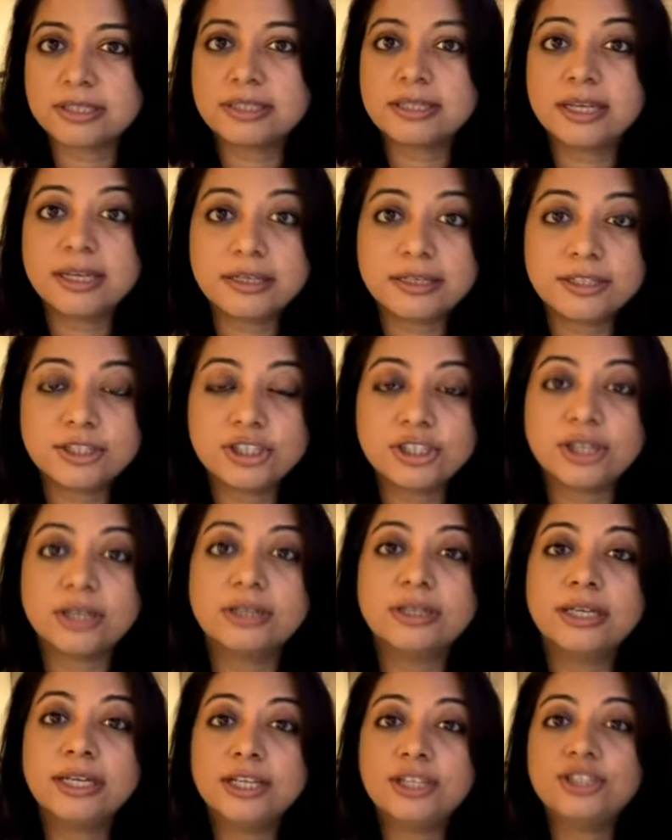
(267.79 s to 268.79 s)
staged a
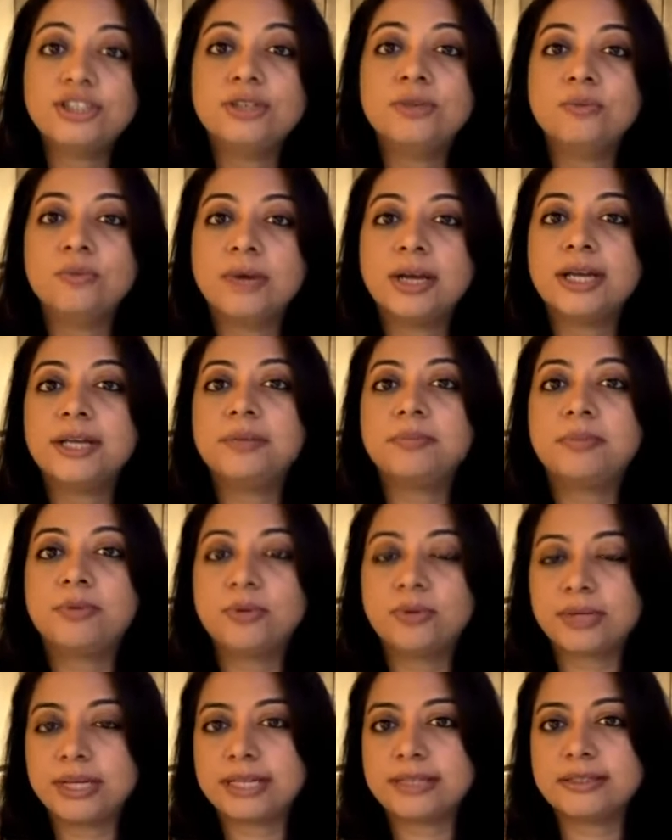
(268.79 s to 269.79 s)
nationwide
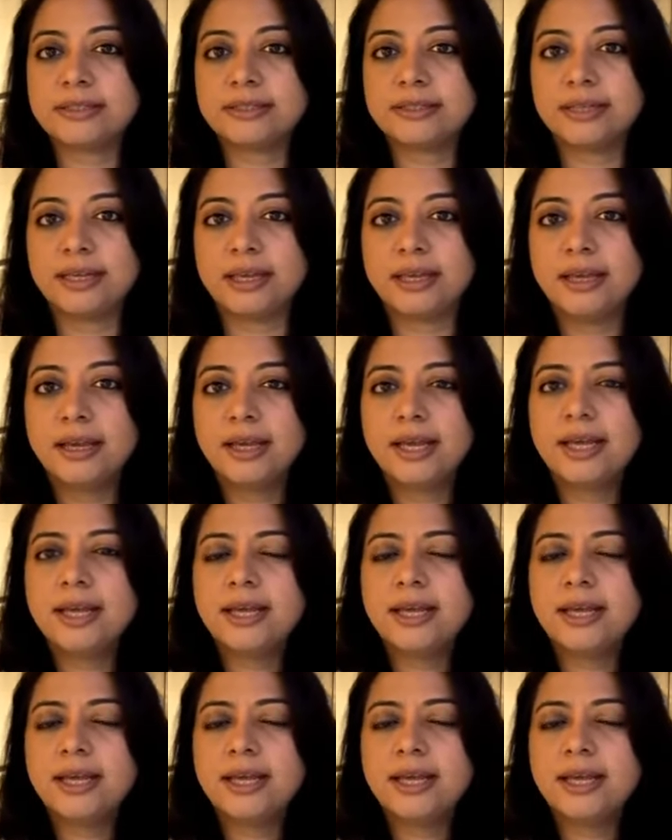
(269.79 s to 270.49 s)
protest today